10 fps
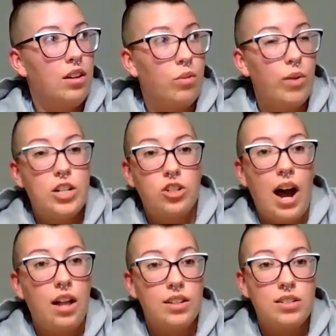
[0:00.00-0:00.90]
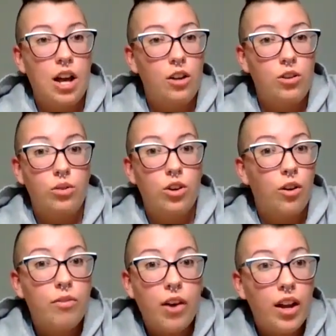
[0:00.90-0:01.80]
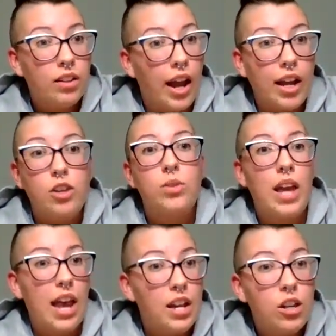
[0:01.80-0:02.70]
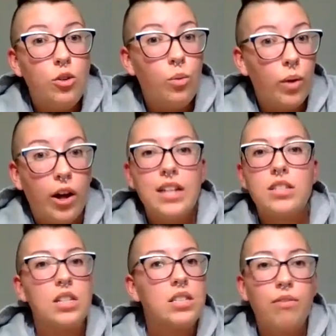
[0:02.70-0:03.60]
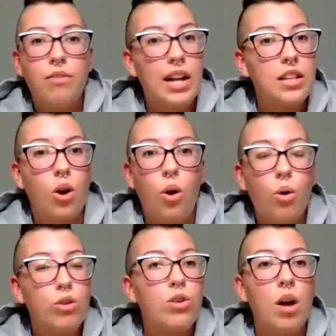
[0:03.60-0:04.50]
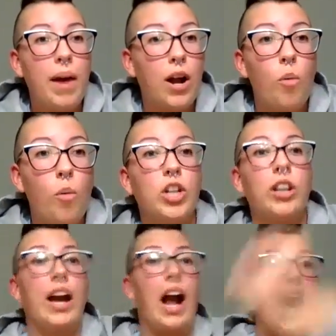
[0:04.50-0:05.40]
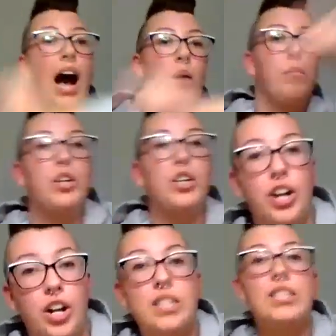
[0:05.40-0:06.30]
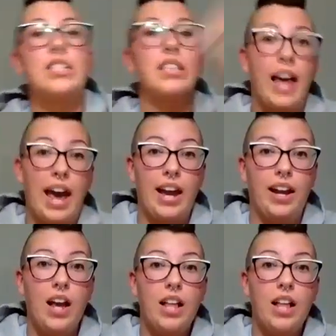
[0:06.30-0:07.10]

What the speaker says: Rachel Hollis tell you, girlfriend, like you can and you will. It's a whole, you come back home and you're like, I'm gonna slay.